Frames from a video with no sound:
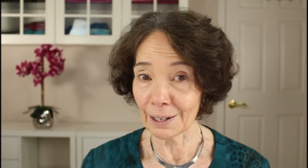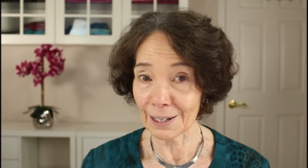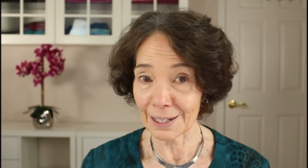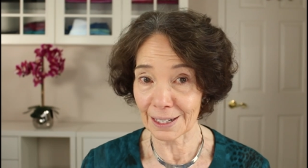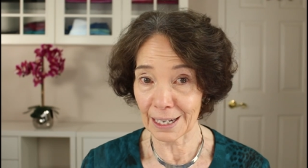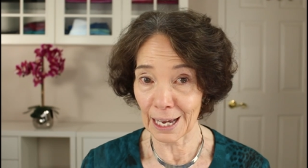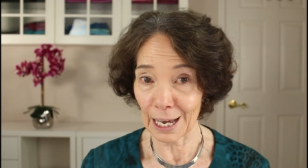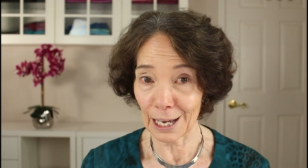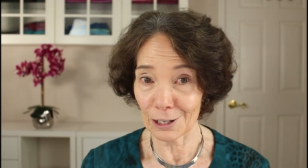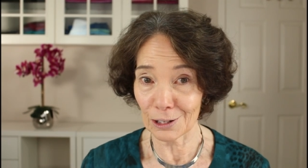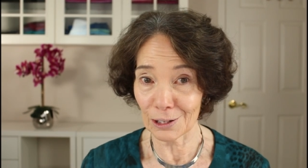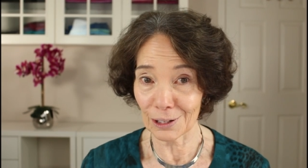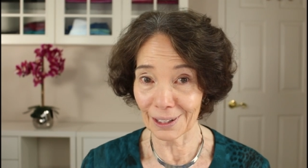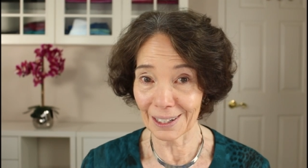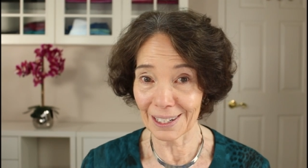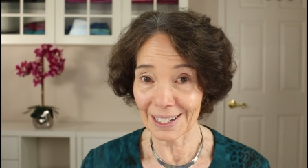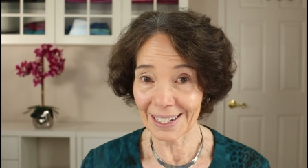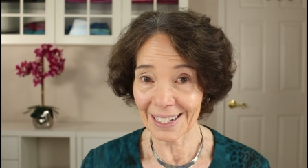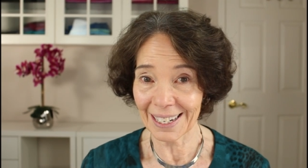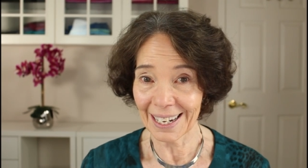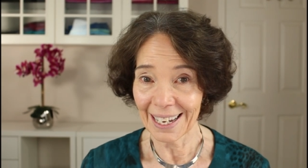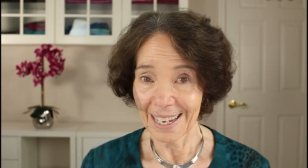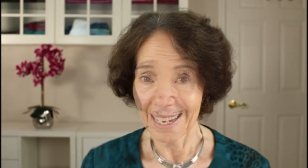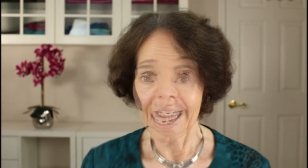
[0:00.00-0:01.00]
Los
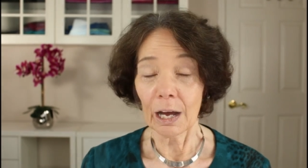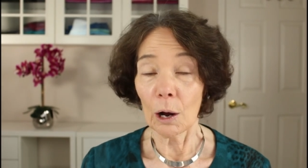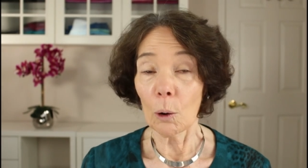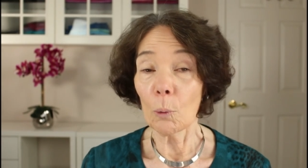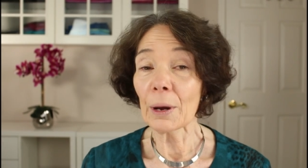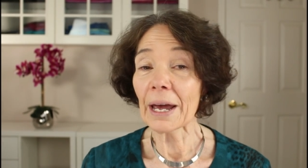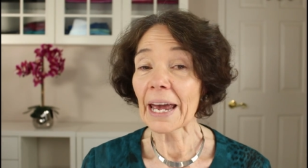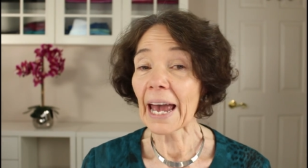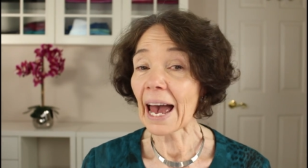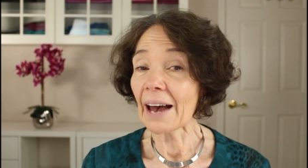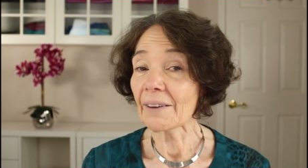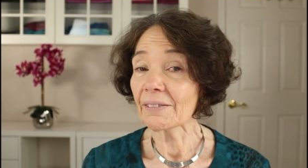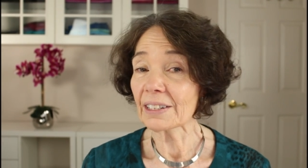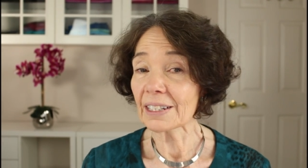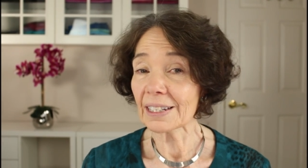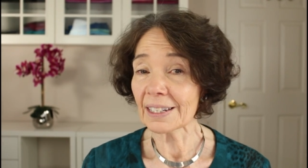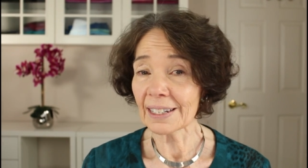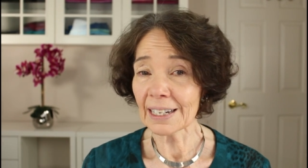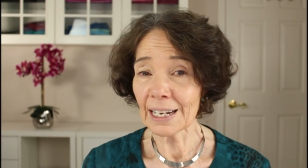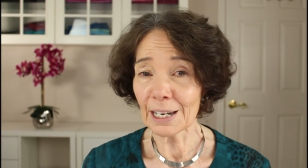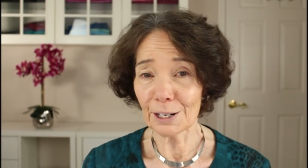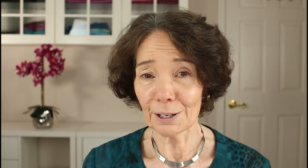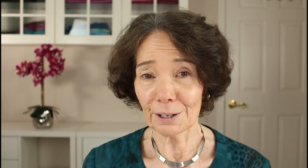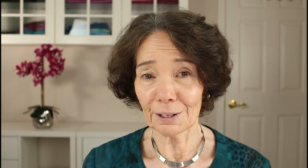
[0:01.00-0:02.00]
Angeles. We haven't
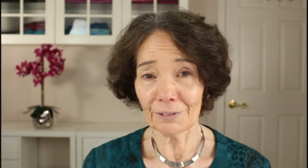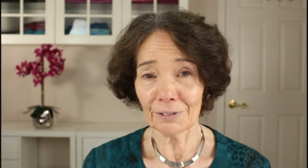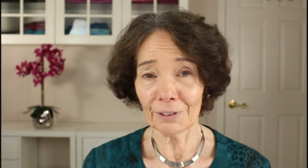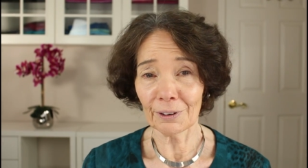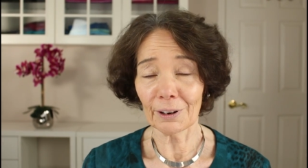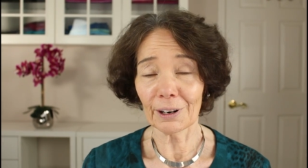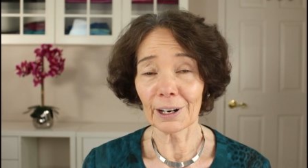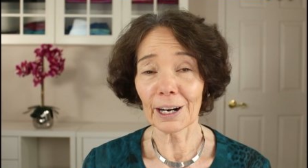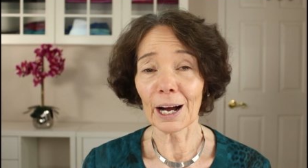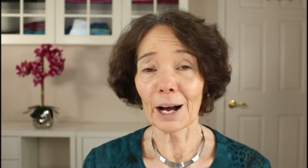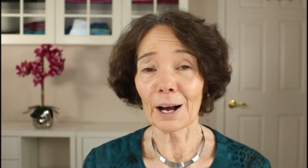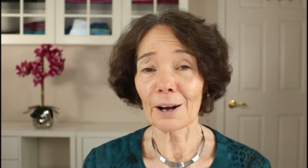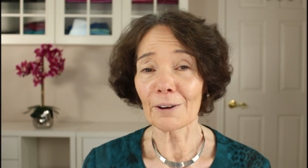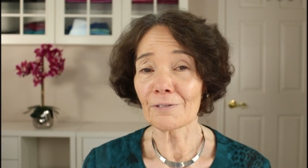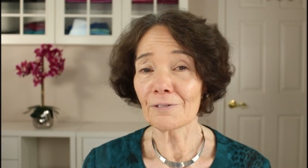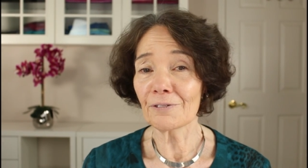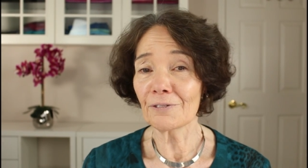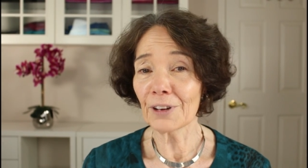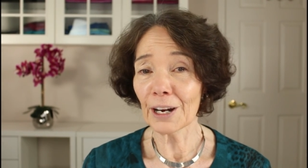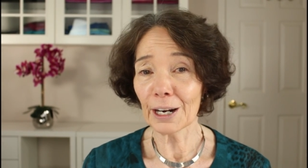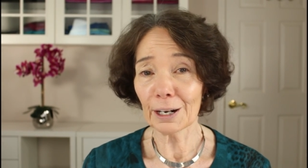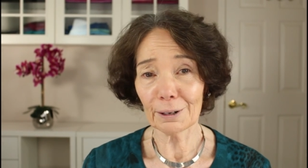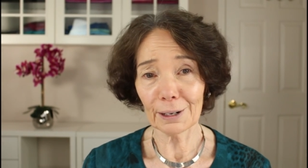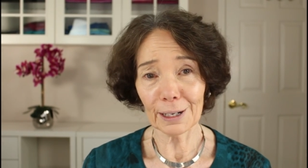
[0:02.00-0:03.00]
seen her for a
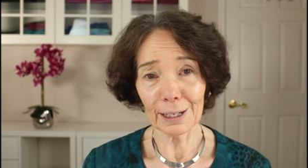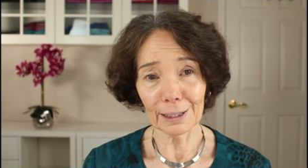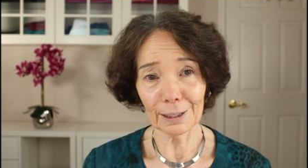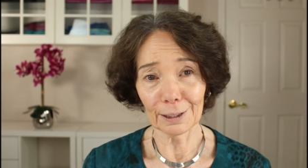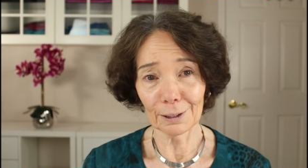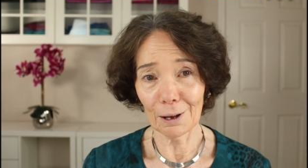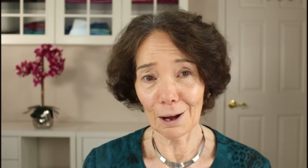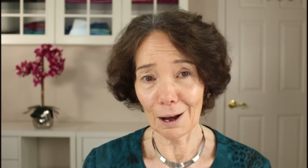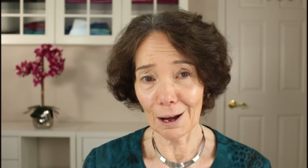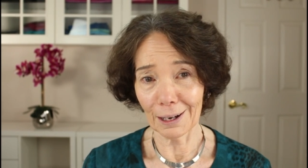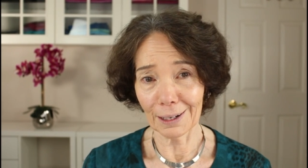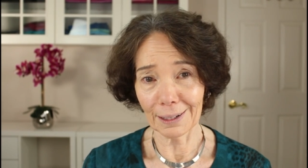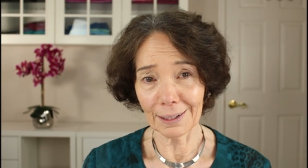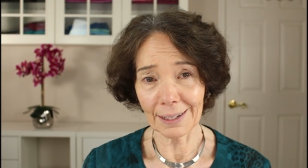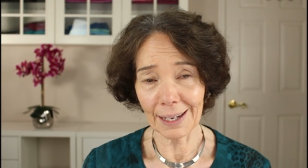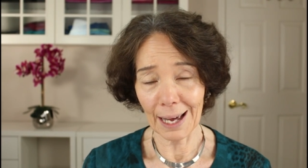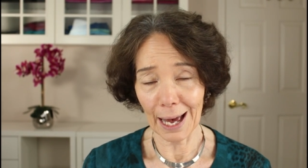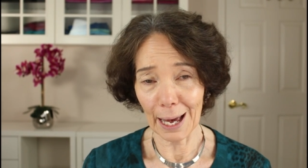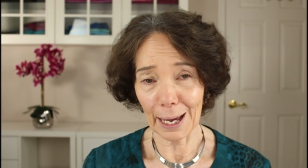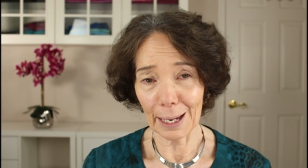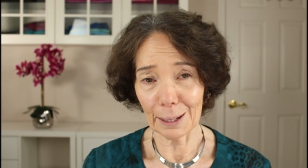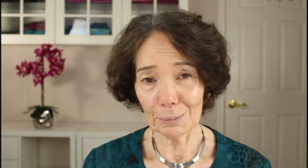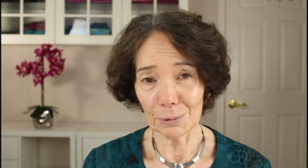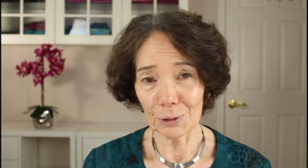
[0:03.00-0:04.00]
very long
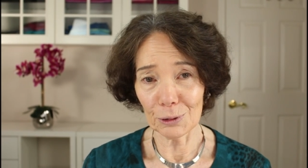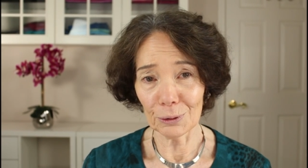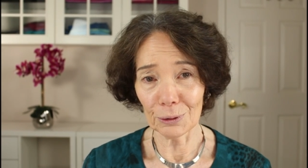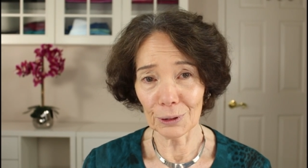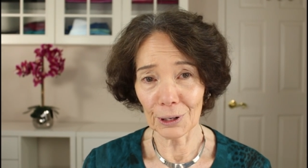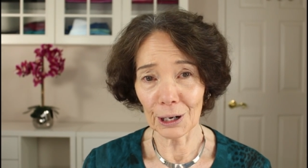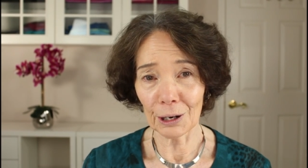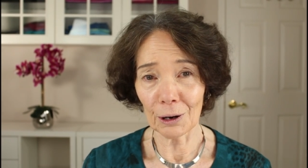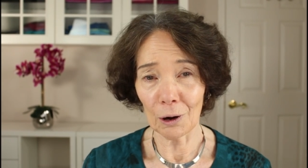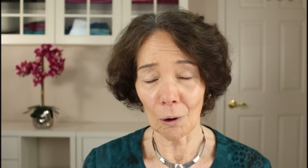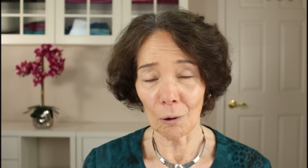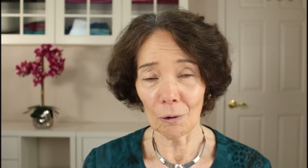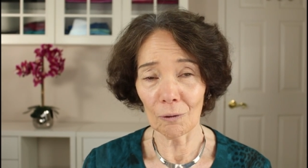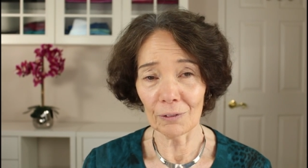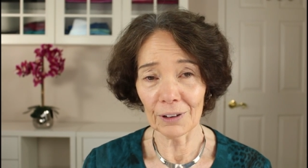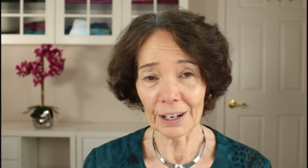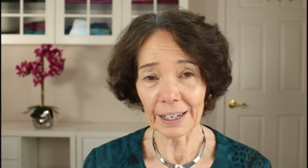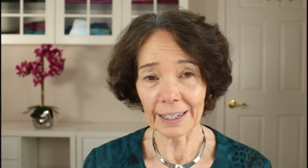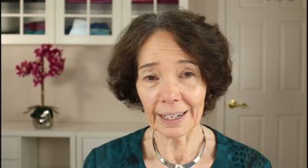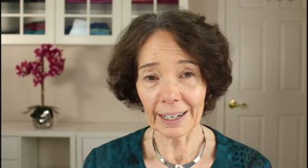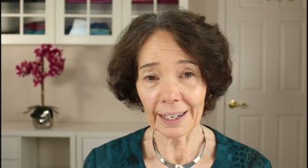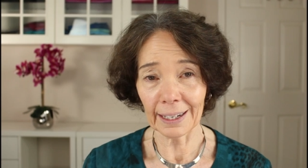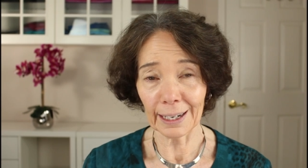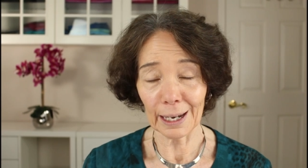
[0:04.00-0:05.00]
time due to
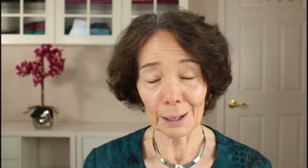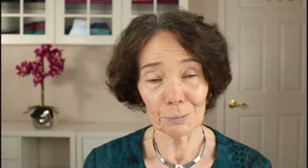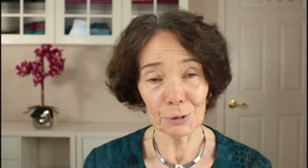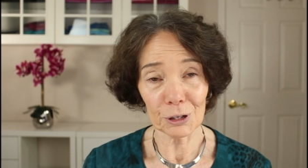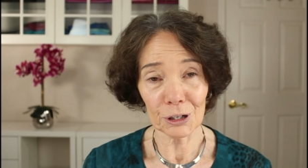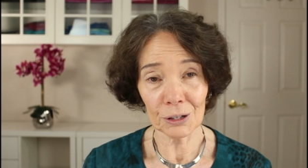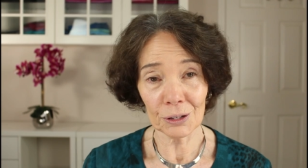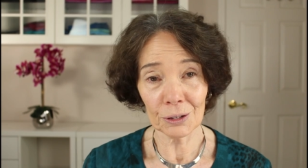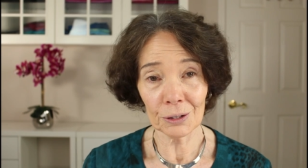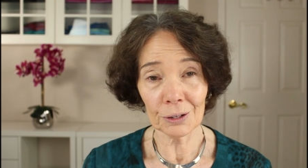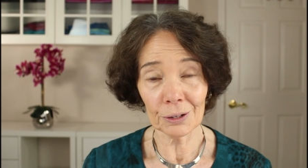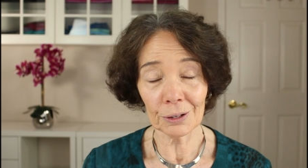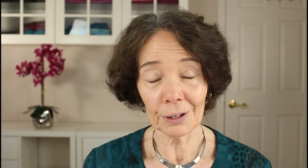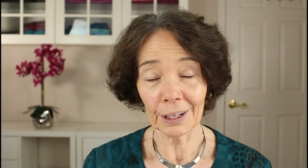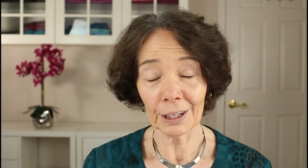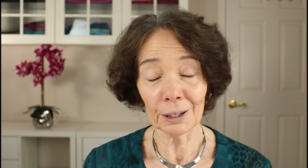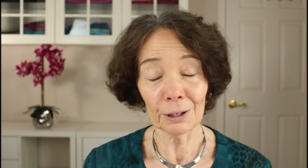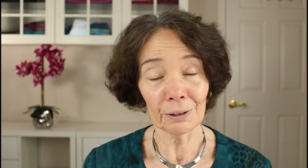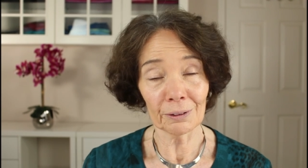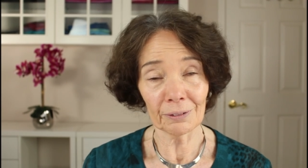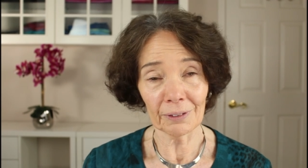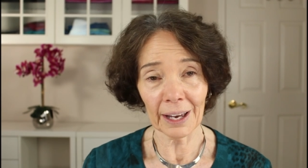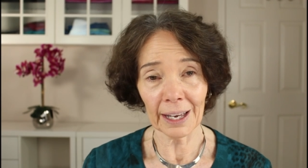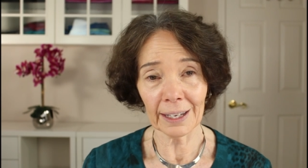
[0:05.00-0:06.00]
COVID, and I'm sure
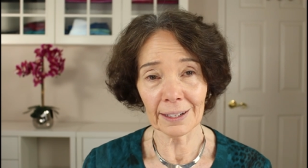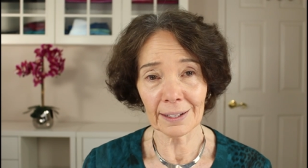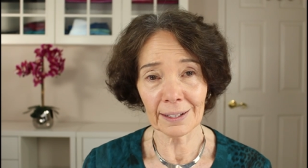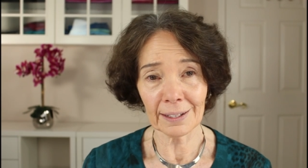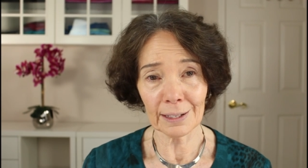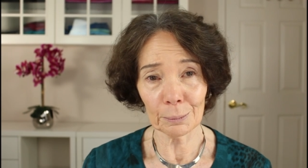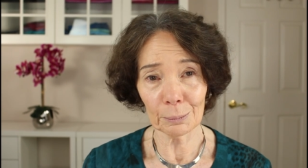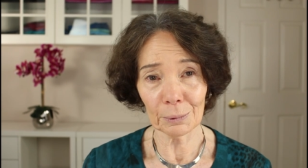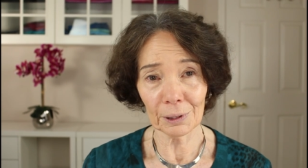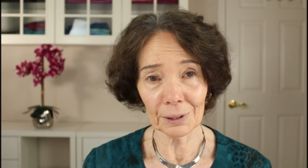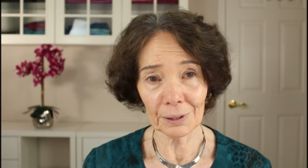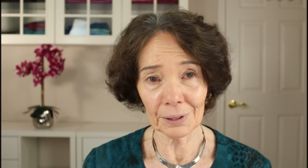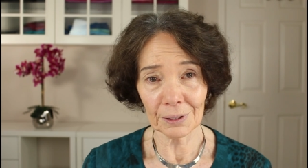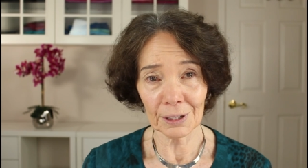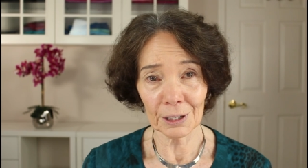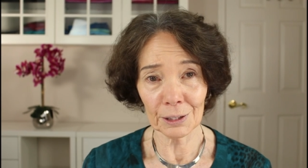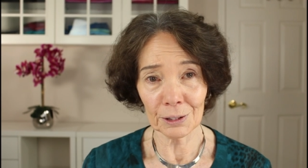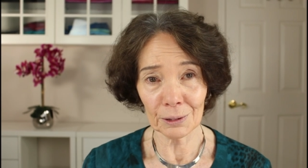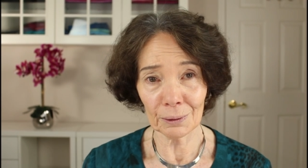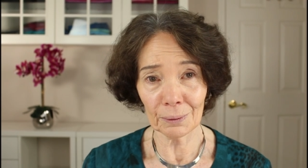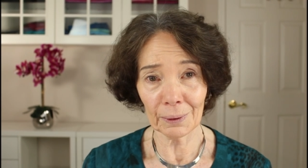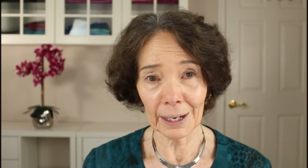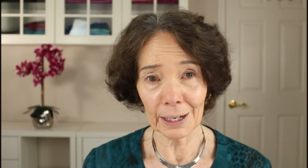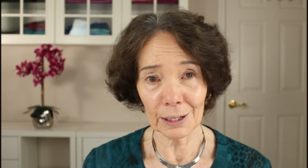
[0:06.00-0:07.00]
you've had similar
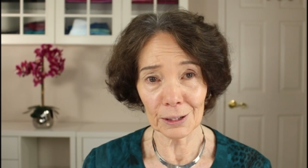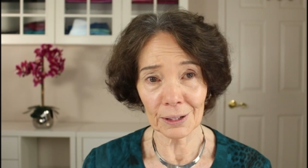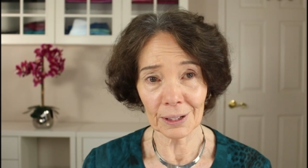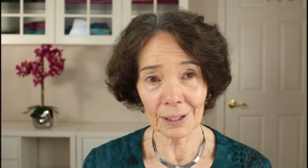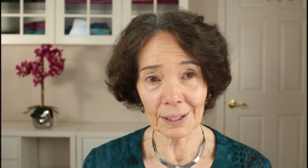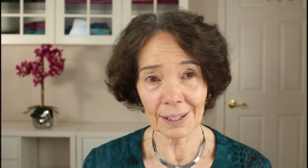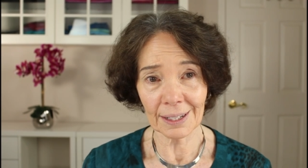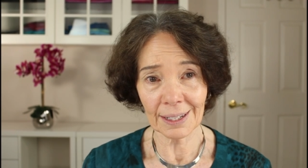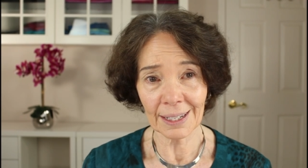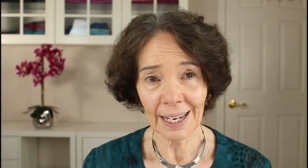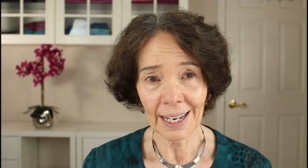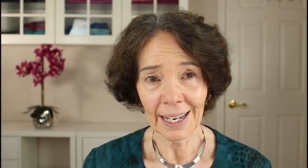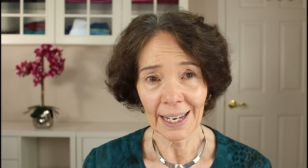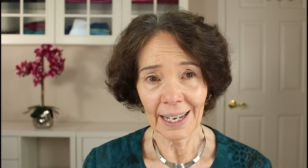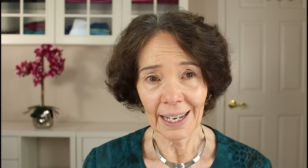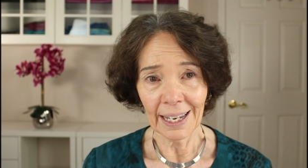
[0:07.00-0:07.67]
situations.